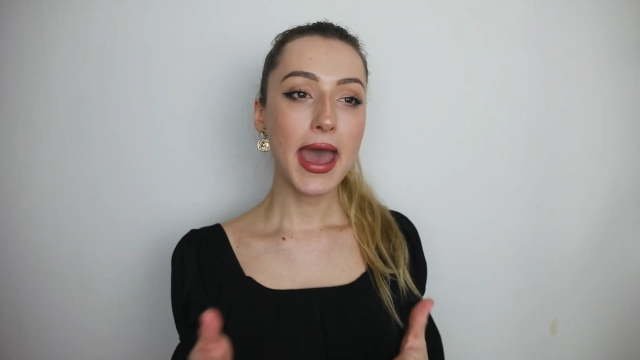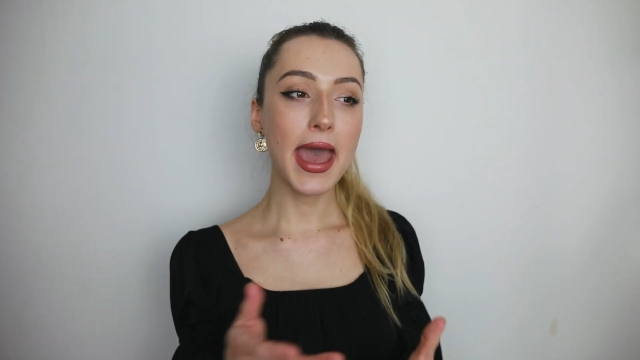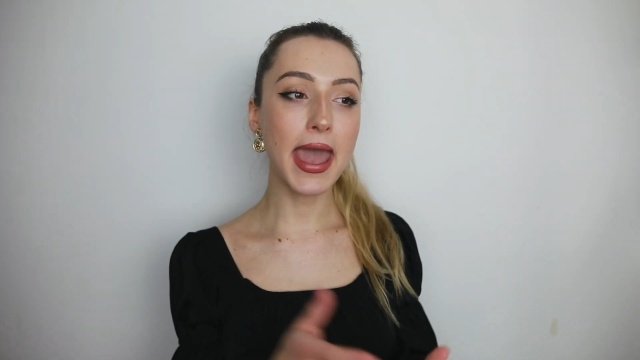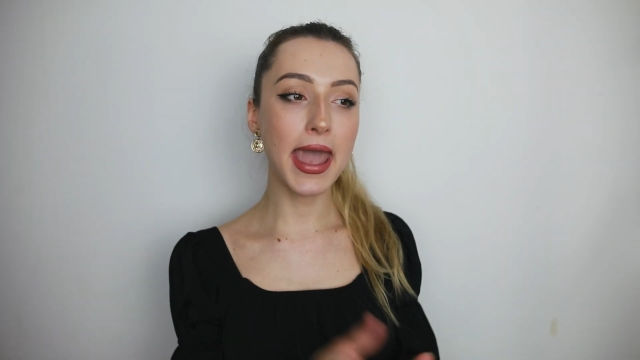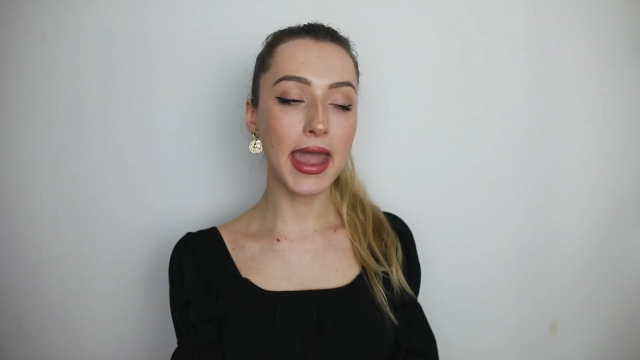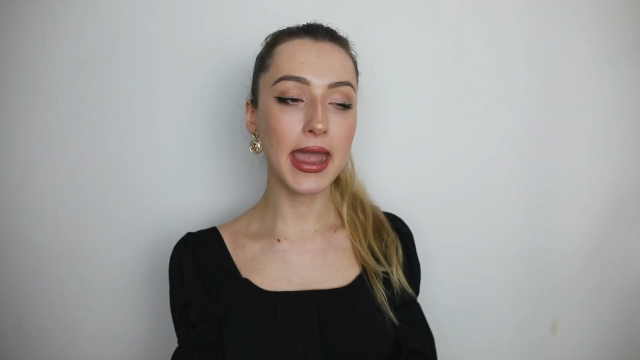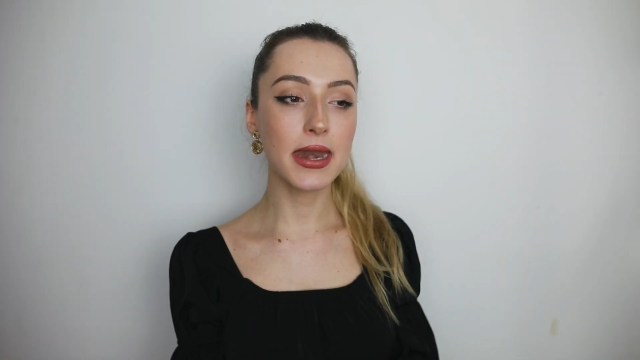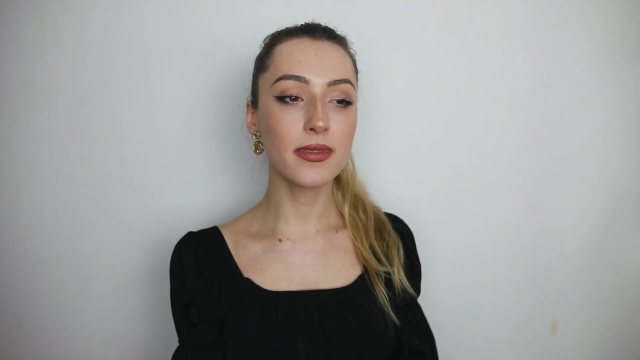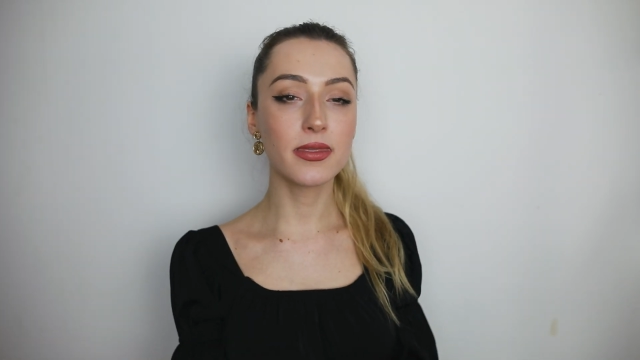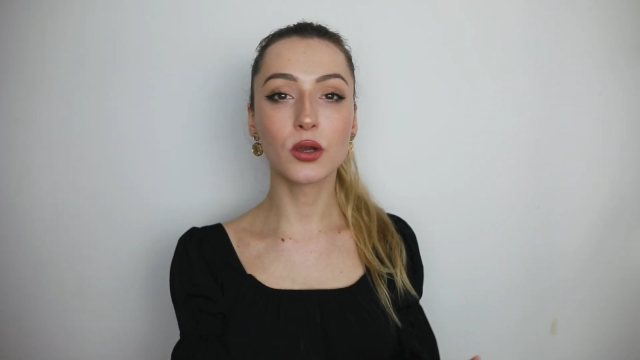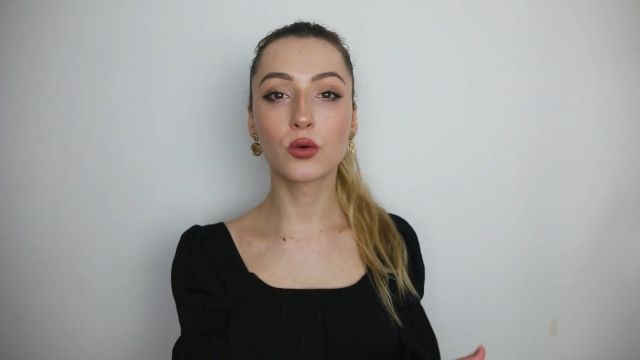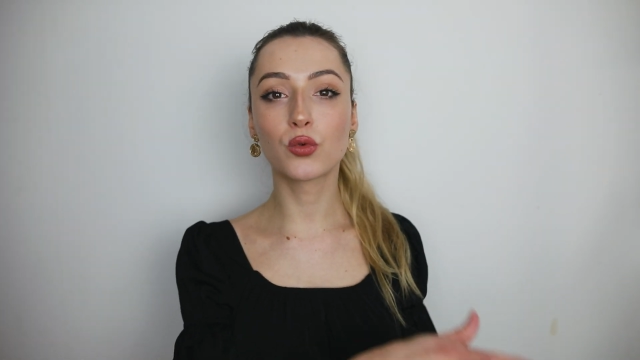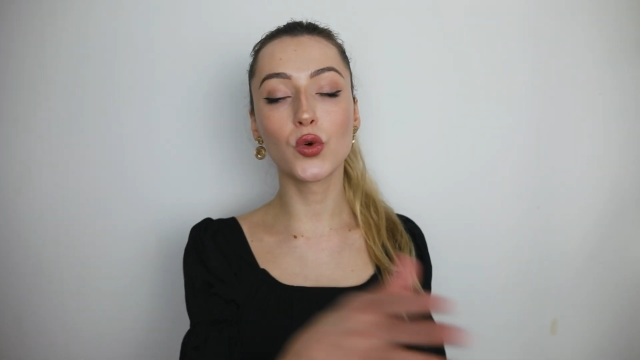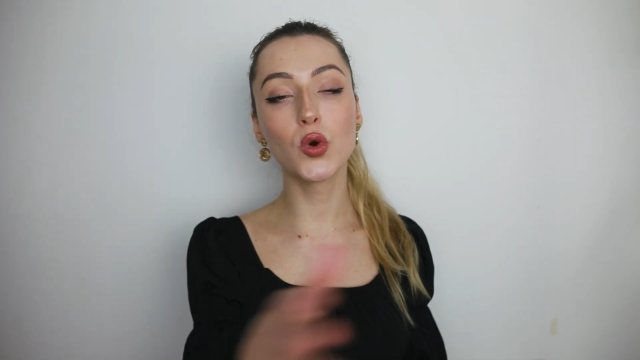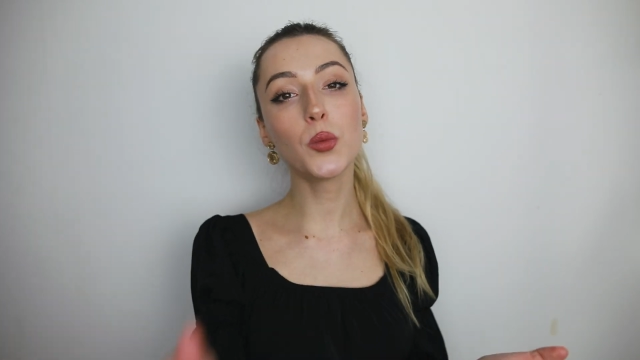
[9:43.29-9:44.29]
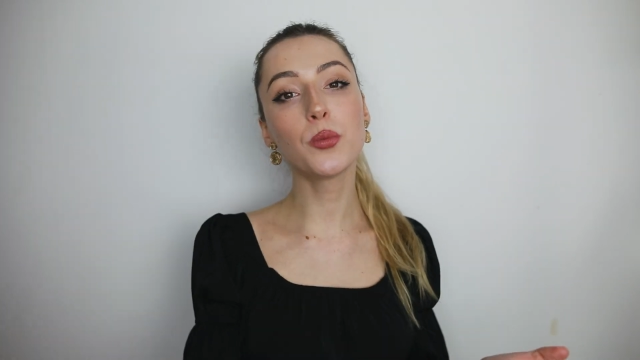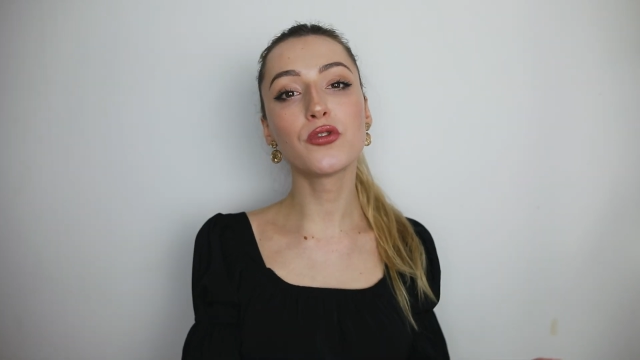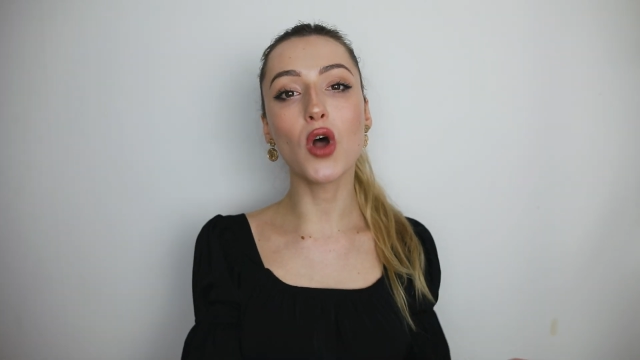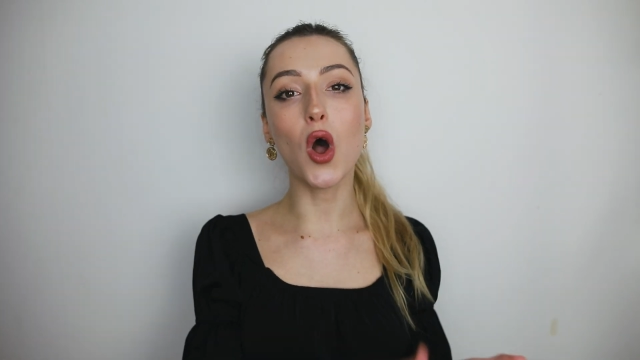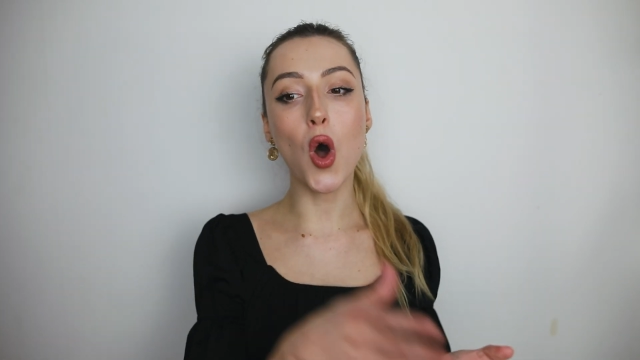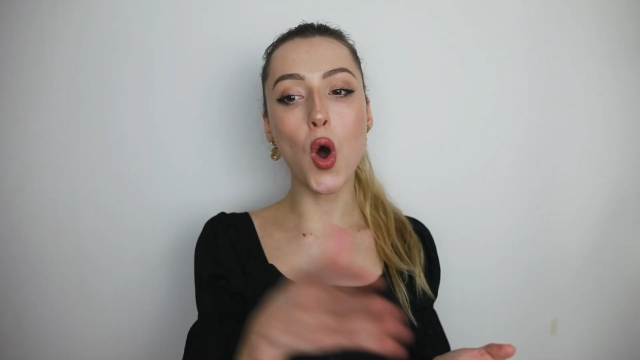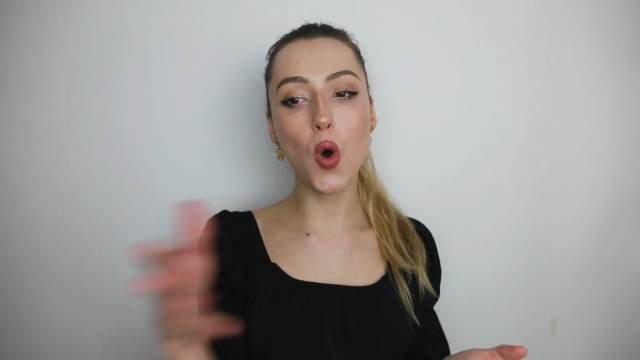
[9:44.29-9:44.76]
and the
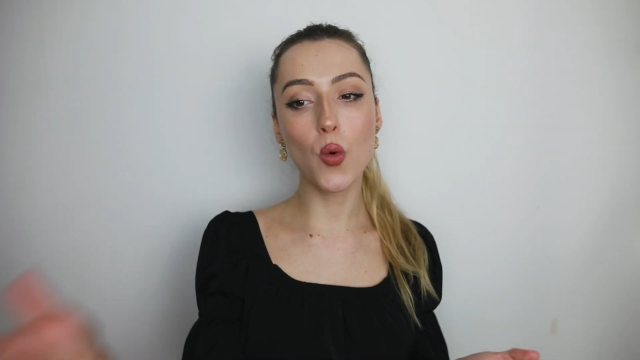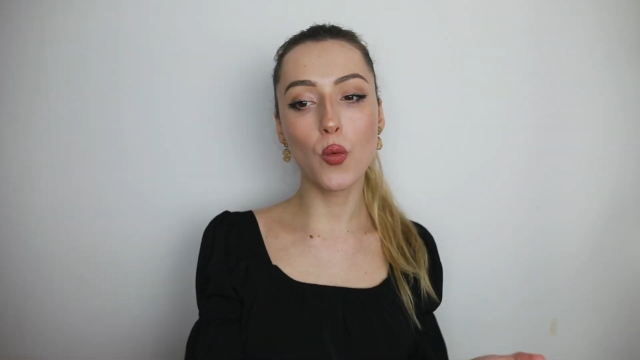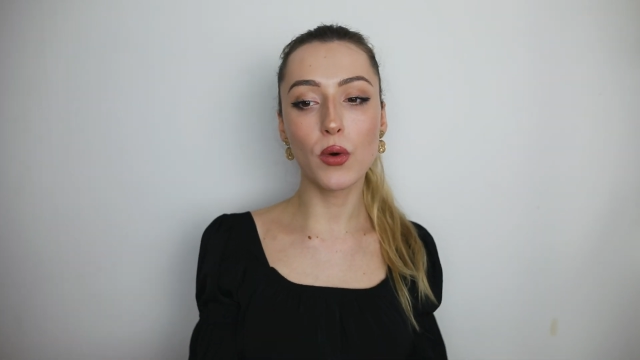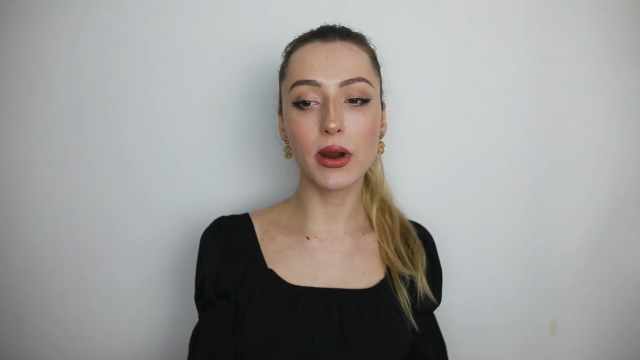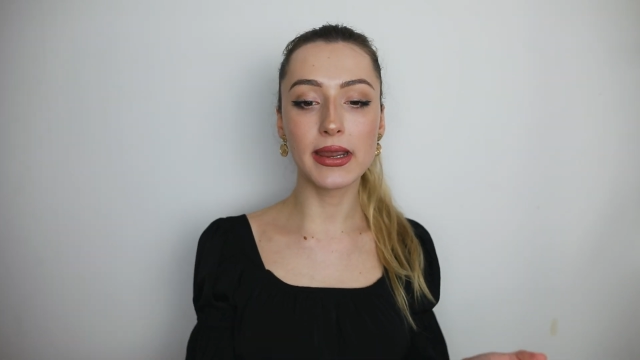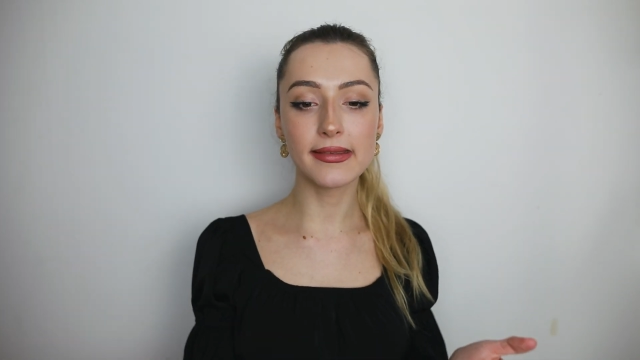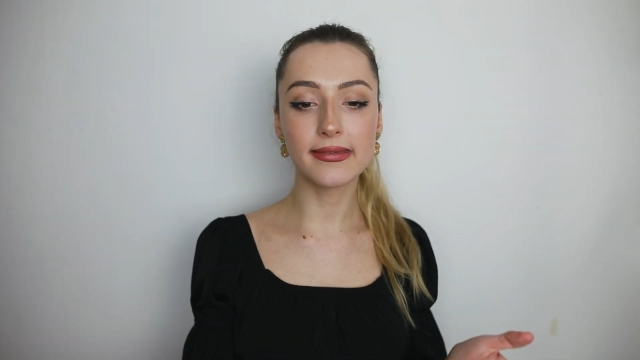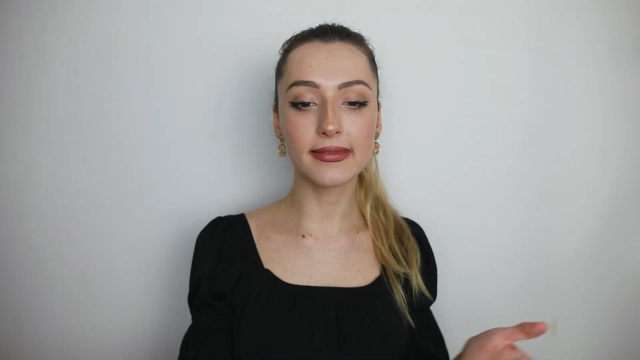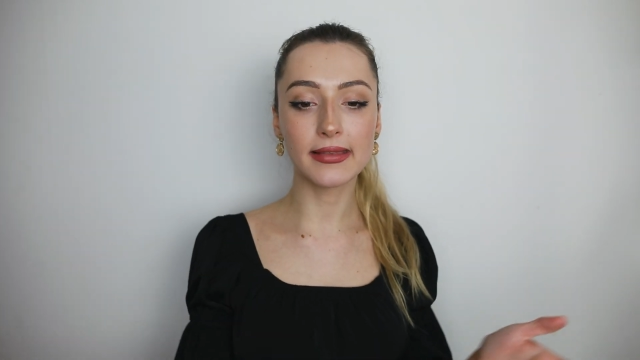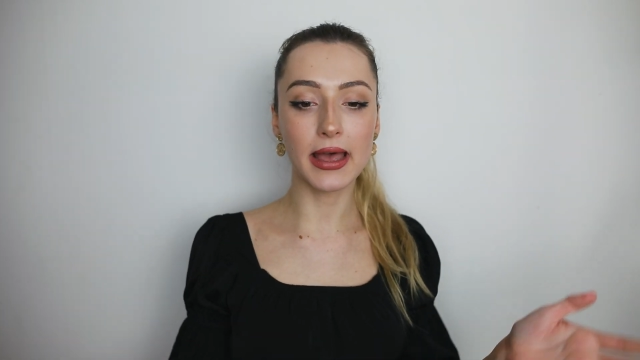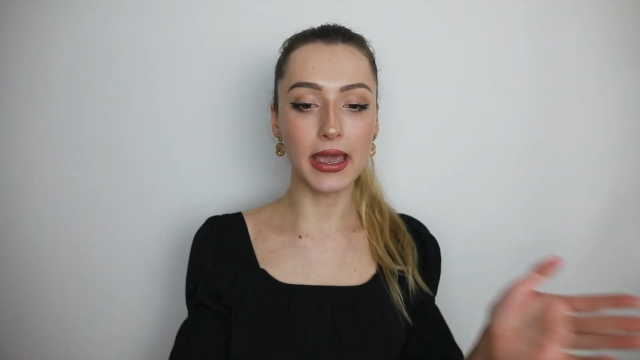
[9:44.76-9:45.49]
groups always